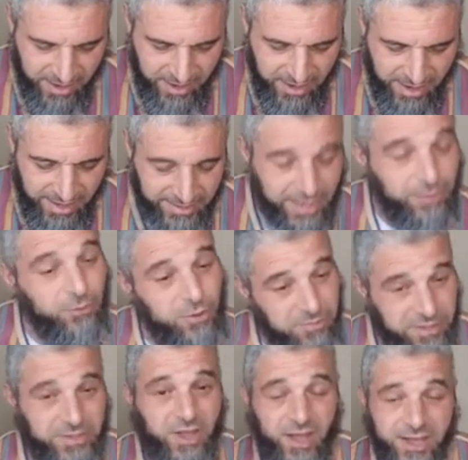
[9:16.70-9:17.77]
And then we'll be
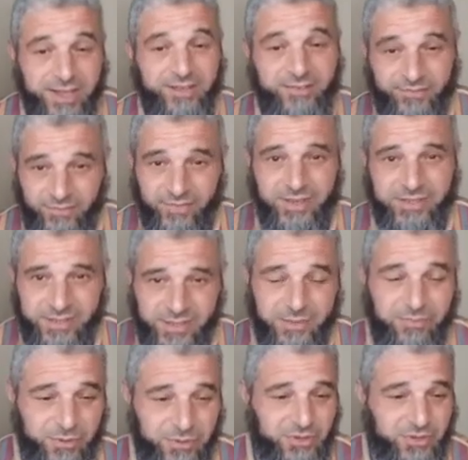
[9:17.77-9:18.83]
talking at some
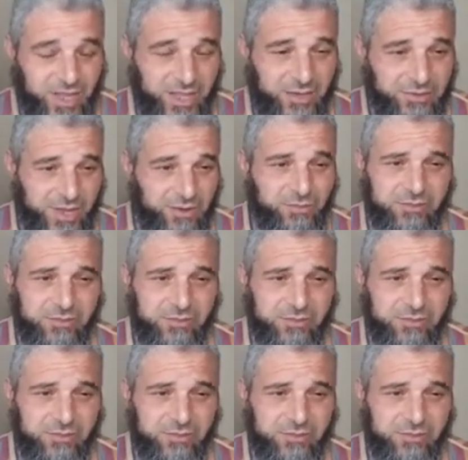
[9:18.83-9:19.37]
point, inshallah ta'ala,